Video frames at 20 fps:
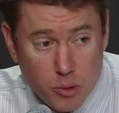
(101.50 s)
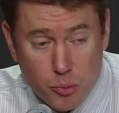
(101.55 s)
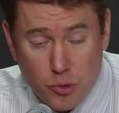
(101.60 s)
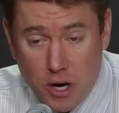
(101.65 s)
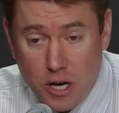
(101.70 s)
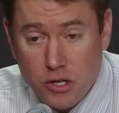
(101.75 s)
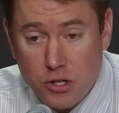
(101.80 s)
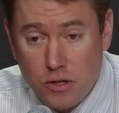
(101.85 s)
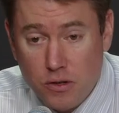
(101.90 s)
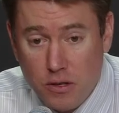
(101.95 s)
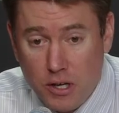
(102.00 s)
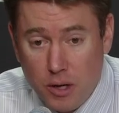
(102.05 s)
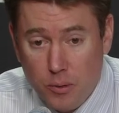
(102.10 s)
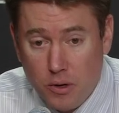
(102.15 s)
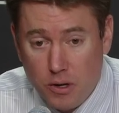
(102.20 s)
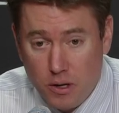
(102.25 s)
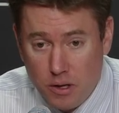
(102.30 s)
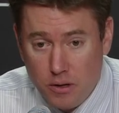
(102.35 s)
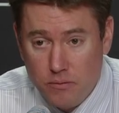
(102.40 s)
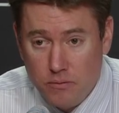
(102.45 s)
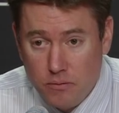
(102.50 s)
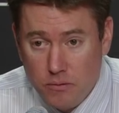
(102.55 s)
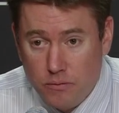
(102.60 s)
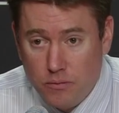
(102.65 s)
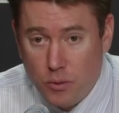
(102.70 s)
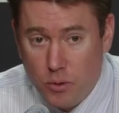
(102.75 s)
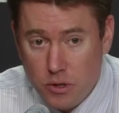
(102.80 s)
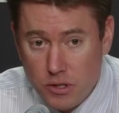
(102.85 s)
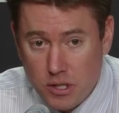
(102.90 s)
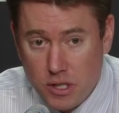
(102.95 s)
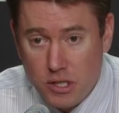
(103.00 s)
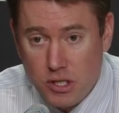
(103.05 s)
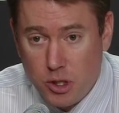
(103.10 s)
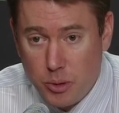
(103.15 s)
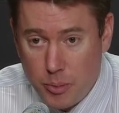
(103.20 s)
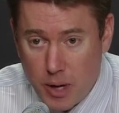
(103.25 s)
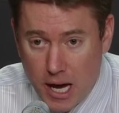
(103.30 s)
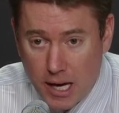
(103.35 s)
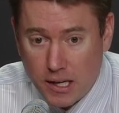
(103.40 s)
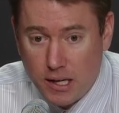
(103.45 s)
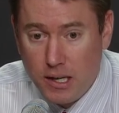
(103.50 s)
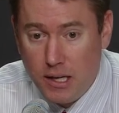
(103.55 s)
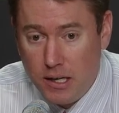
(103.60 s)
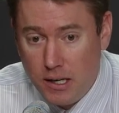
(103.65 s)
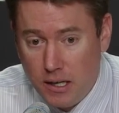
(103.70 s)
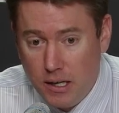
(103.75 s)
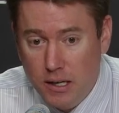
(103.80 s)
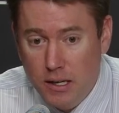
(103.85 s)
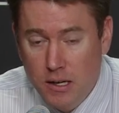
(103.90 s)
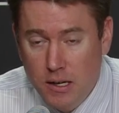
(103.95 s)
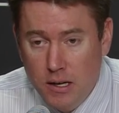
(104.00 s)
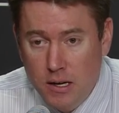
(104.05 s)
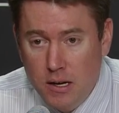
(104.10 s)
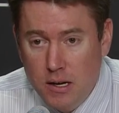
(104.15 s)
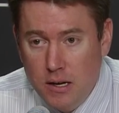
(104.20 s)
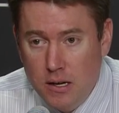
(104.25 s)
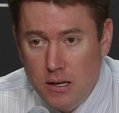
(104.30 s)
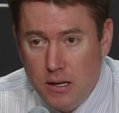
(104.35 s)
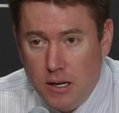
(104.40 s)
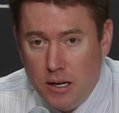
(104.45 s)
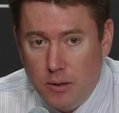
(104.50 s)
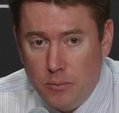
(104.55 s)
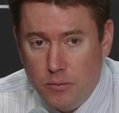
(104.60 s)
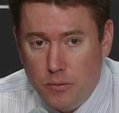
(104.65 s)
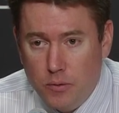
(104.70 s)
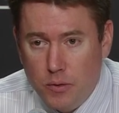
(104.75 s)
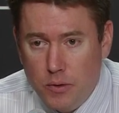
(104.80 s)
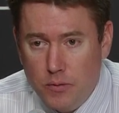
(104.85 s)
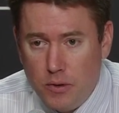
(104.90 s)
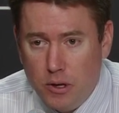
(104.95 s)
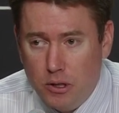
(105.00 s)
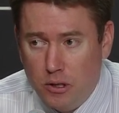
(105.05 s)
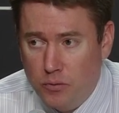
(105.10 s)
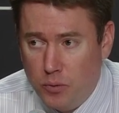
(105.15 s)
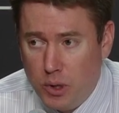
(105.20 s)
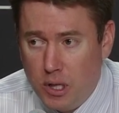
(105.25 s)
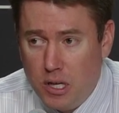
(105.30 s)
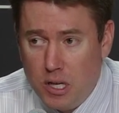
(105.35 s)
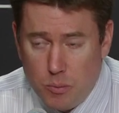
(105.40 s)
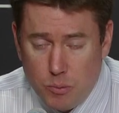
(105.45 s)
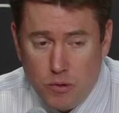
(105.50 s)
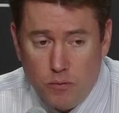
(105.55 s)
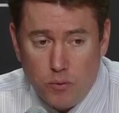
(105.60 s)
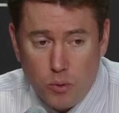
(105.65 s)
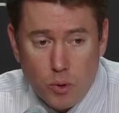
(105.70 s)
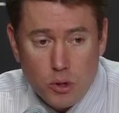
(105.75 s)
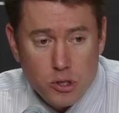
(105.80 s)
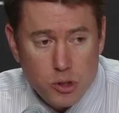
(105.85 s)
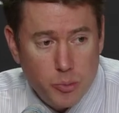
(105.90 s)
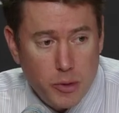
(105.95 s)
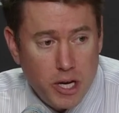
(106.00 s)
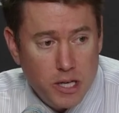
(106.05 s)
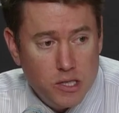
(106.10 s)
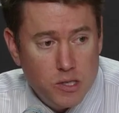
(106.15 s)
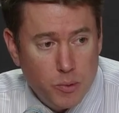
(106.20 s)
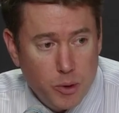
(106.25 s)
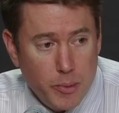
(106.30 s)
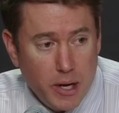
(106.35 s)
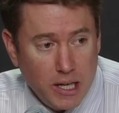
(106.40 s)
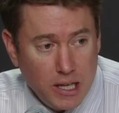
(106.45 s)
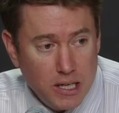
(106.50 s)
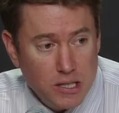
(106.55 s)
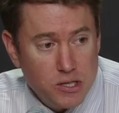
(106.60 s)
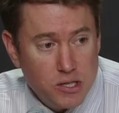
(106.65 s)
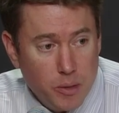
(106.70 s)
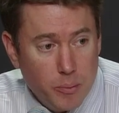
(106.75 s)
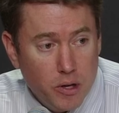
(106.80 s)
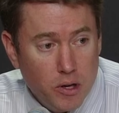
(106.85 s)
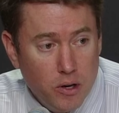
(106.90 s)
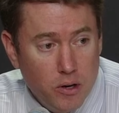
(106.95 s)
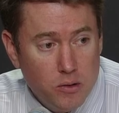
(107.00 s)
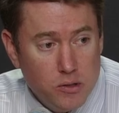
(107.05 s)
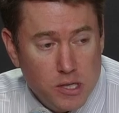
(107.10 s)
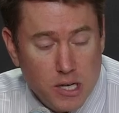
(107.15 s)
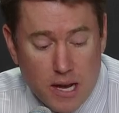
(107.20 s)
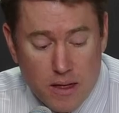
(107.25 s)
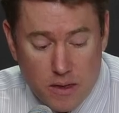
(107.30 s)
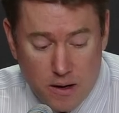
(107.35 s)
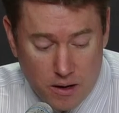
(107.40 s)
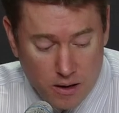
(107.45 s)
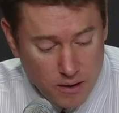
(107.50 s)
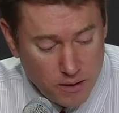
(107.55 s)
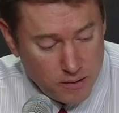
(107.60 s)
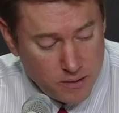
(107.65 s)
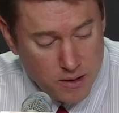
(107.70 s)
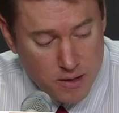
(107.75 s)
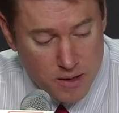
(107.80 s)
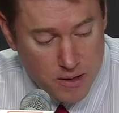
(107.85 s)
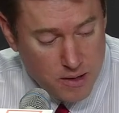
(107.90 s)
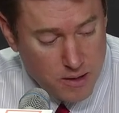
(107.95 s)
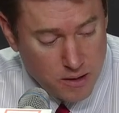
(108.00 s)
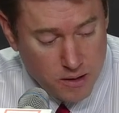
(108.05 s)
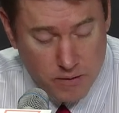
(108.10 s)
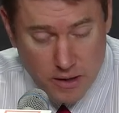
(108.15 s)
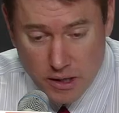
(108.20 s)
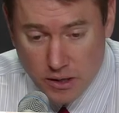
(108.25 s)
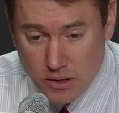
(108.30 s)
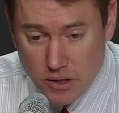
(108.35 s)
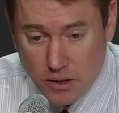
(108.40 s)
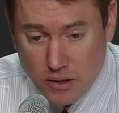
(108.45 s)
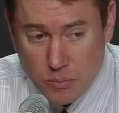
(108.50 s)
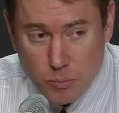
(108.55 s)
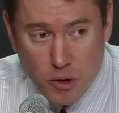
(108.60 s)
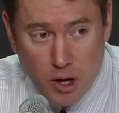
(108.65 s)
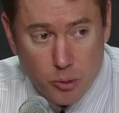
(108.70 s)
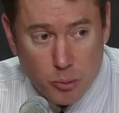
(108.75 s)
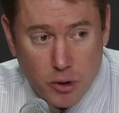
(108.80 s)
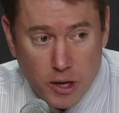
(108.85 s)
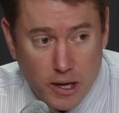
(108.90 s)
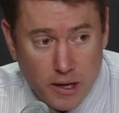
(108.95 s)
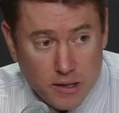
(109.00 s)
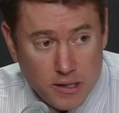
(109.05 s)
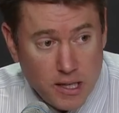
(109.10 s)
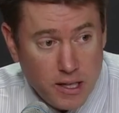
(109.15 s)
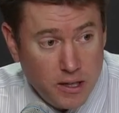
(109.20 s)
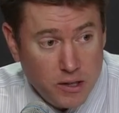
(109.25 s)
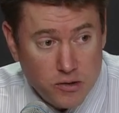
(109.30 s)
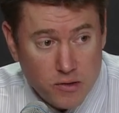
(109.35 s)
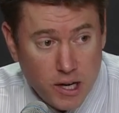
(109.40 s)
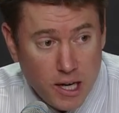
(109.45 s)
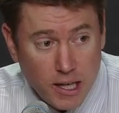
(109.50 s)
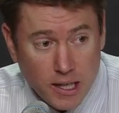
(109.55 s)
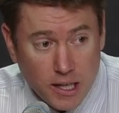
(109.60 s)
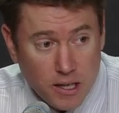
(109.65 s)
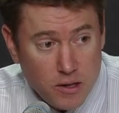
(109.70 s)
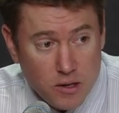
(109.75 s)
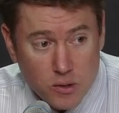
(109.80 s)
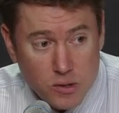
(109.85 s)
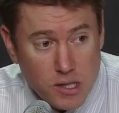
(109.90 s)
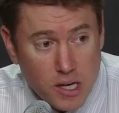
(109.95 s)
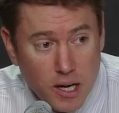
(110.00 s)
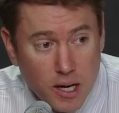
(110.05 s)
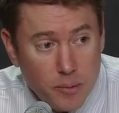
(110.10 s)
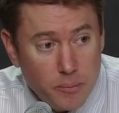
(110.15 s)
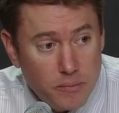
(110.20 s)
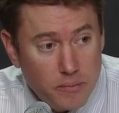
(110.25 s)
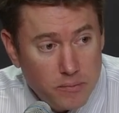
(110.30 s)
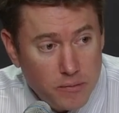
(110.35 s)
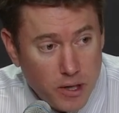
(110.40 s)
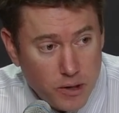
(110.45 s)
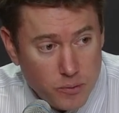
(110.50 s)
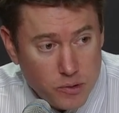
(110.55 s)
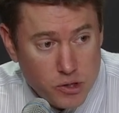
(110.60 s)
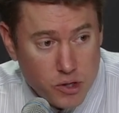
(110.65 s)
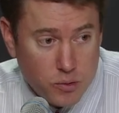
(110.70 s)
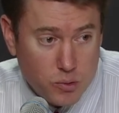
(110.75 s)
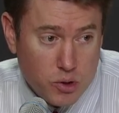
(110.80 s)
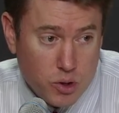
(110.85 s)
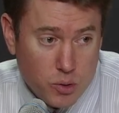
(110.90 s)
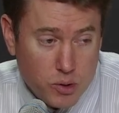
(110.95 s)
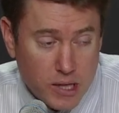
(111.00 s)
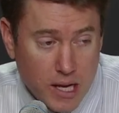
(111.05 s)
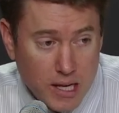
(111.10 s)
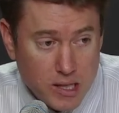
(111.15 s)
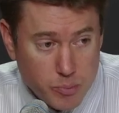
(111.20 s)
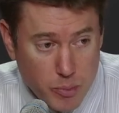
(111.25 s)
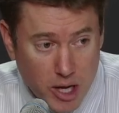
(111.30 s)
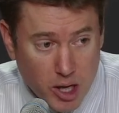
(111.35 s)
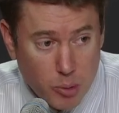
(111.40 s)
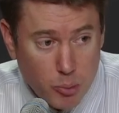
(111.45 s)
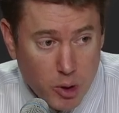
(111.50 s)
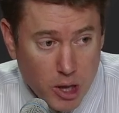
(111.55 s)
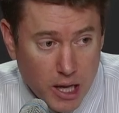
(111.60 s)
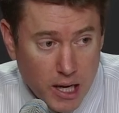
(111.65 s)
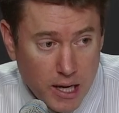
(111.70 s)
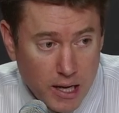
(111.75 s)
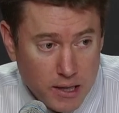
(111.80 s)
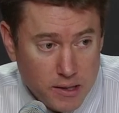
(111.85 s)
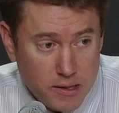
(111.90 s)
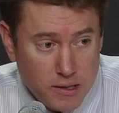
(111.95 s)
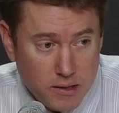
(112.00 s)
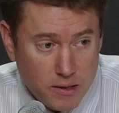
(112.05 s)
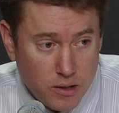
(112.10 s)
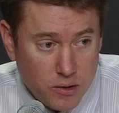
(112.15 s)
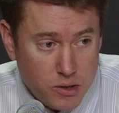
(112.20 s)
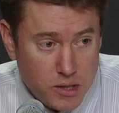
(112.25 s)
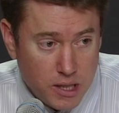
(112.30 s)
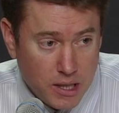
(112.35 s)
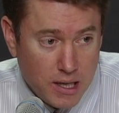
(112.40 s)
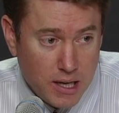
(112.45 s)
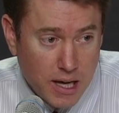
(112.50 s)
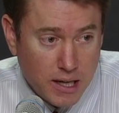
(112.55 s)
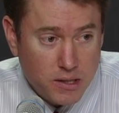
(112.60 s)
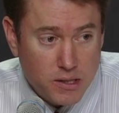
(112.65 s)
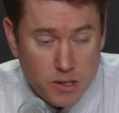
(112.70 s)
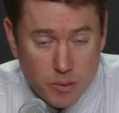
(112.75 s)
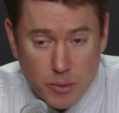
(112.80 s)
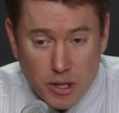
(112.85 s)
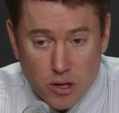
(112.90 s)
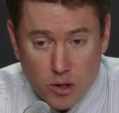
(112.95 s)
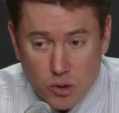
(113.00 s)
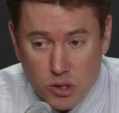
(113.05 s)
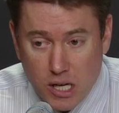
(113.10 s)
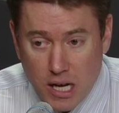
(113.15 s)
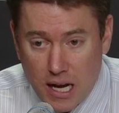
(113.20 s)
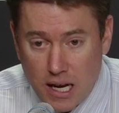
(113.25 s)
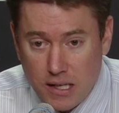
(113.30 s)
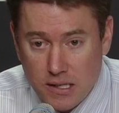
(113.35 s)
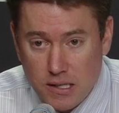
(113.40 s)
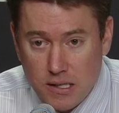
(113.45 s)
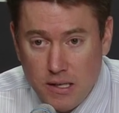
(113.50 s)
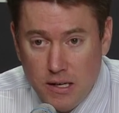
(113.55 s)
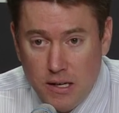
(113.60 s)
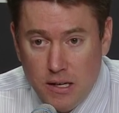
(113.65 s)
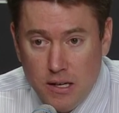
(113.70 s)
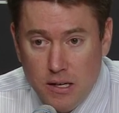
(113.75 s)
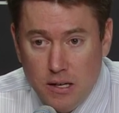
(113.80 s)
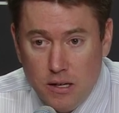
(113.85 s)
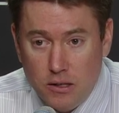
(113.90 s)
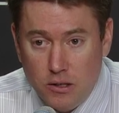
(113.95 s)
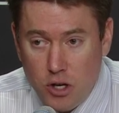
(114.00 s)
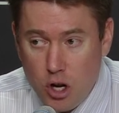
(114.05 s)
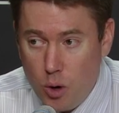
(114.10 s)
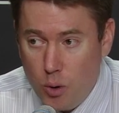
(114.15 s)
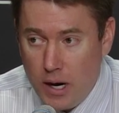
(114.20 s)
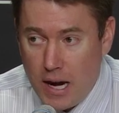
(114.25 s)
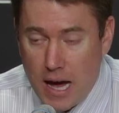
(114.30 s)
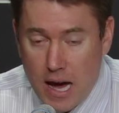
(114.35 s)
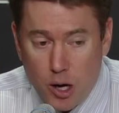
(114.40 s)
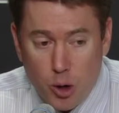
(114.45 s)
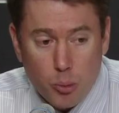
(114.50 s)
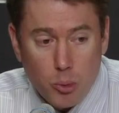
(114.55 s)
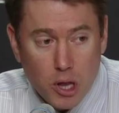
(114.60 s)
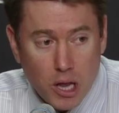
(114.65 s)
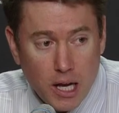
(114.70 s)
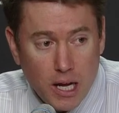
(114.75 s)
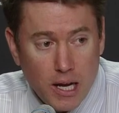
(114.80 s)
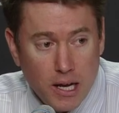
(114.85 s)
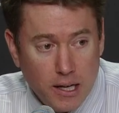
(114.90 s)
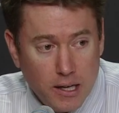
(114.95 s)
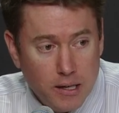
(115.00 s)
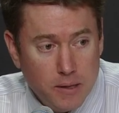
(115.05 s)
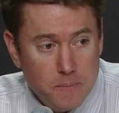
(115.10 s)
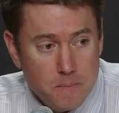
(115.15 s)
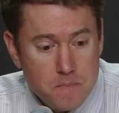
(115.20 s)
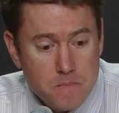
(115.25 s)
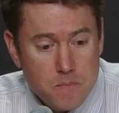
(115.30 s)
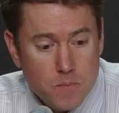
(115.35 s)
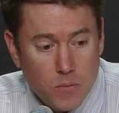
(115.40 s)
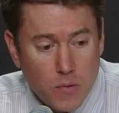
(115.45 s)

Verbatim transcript: to pressure and they were going to force us to back cut, and we felt if we keep the floor spaced, we might get some of those. And I thought our players. I didn't draw any of those up. That was those guys making plays, you know, sitting next to me. Those guys knowing how to play, and